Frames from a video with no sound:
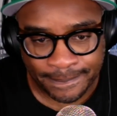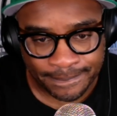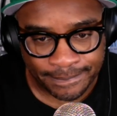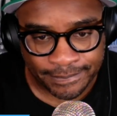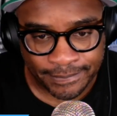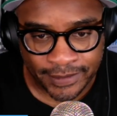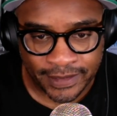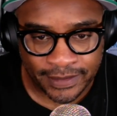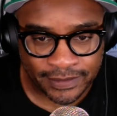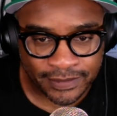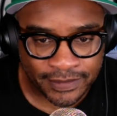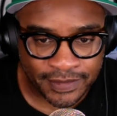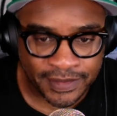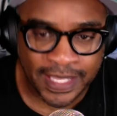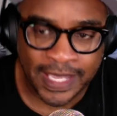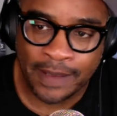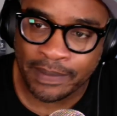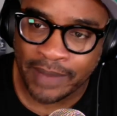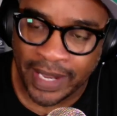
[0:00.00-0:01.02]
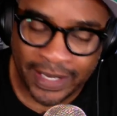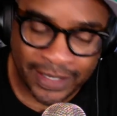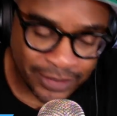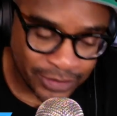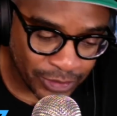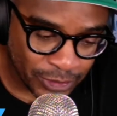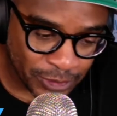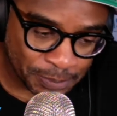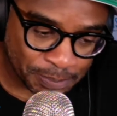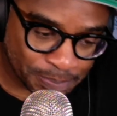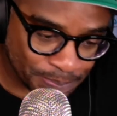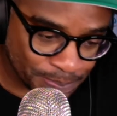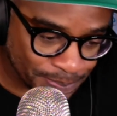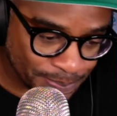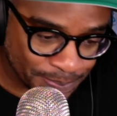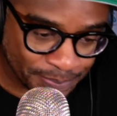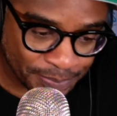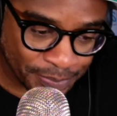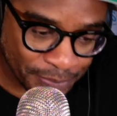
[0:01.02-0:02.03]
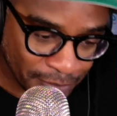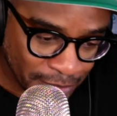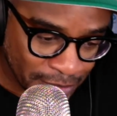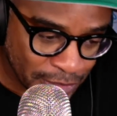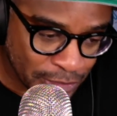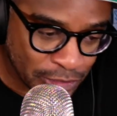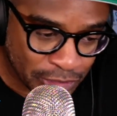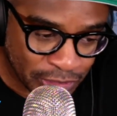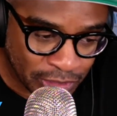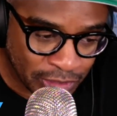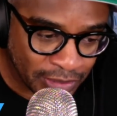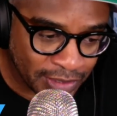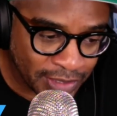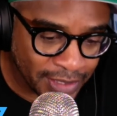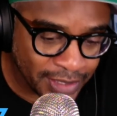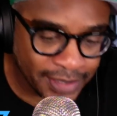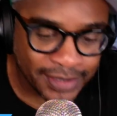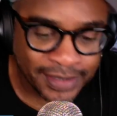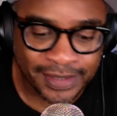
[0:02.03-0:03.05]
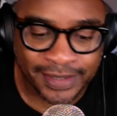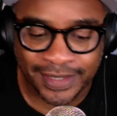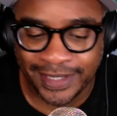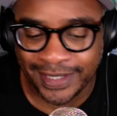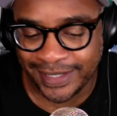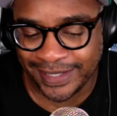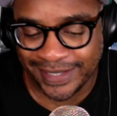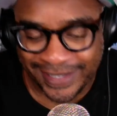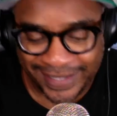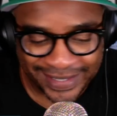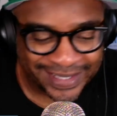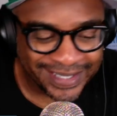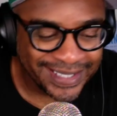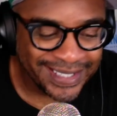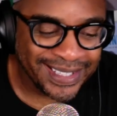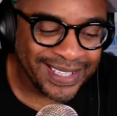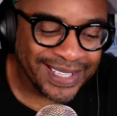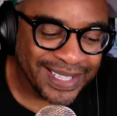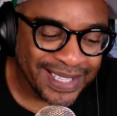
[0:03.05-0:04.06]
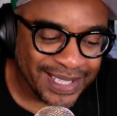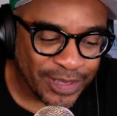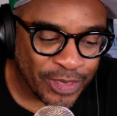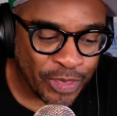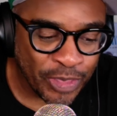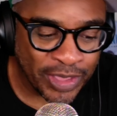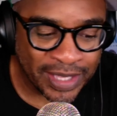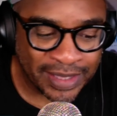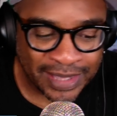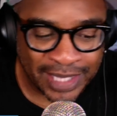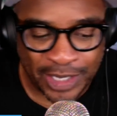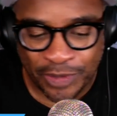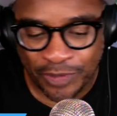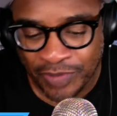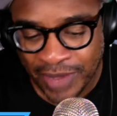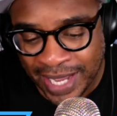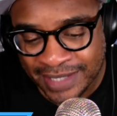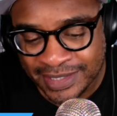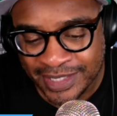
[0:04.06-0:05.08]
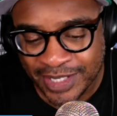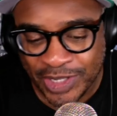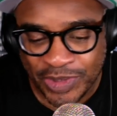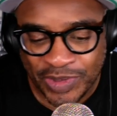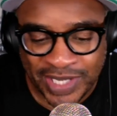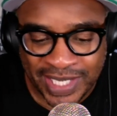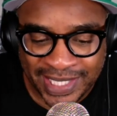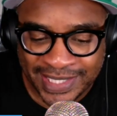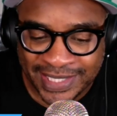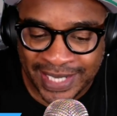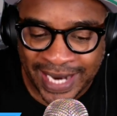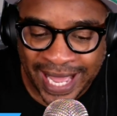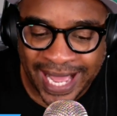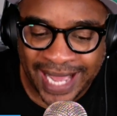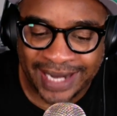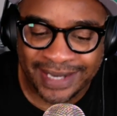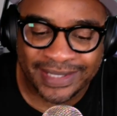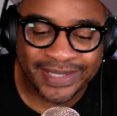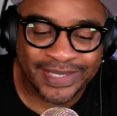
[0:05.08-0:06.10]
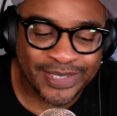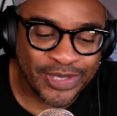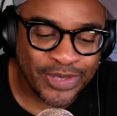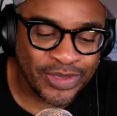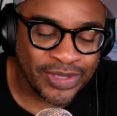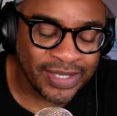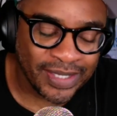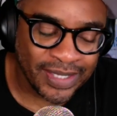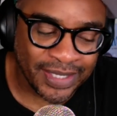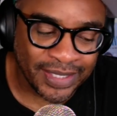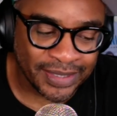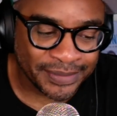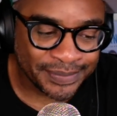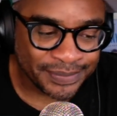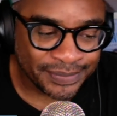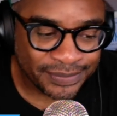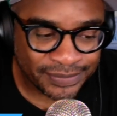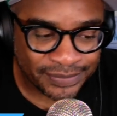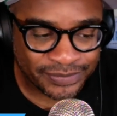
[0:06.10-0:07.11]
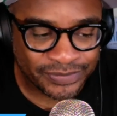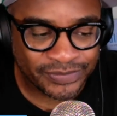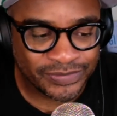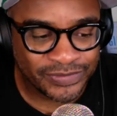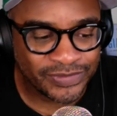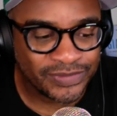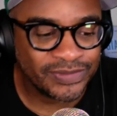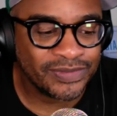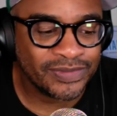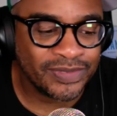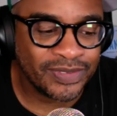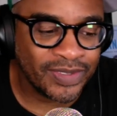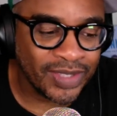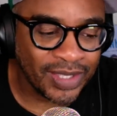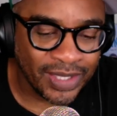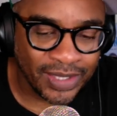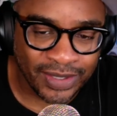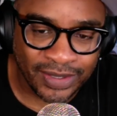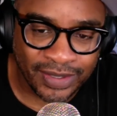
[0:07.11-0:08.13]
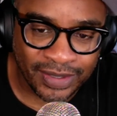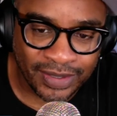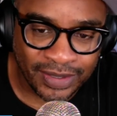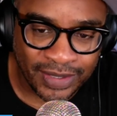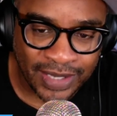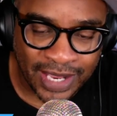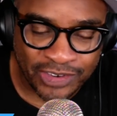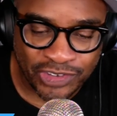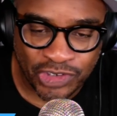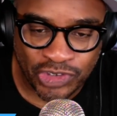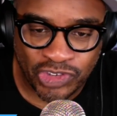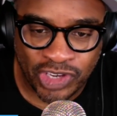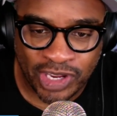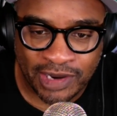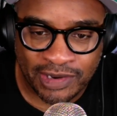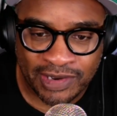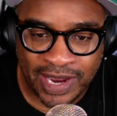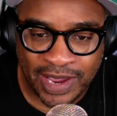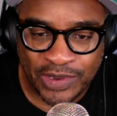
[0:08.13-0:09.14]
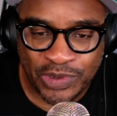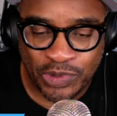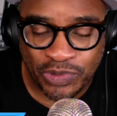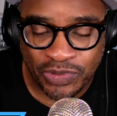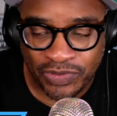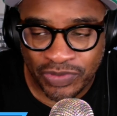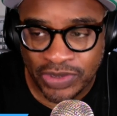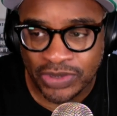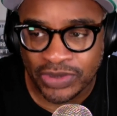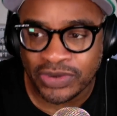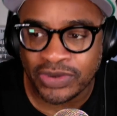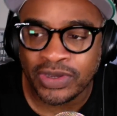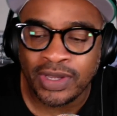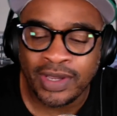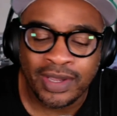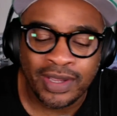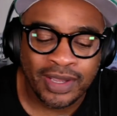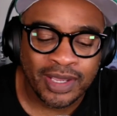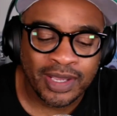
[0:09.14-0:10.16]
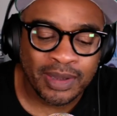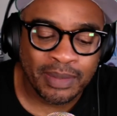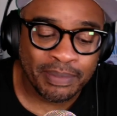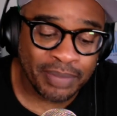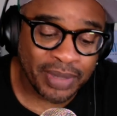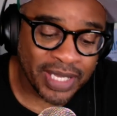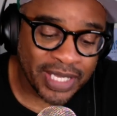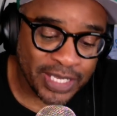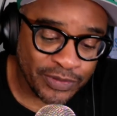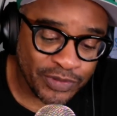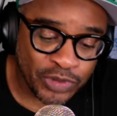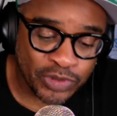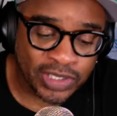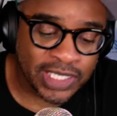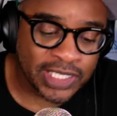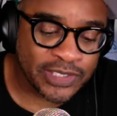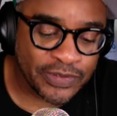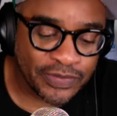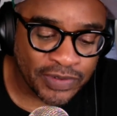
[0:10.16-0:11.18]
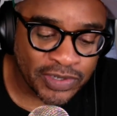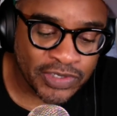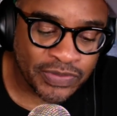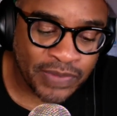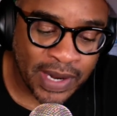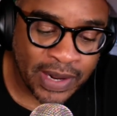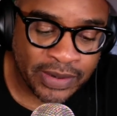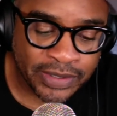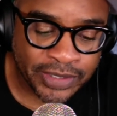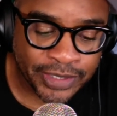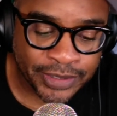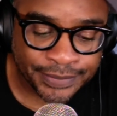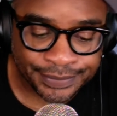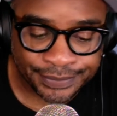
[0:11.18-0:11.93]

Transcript: then stand by it. Don't necessarily think that if I tell you he's not, then that should change how you feel. But if you think he's a first rounder,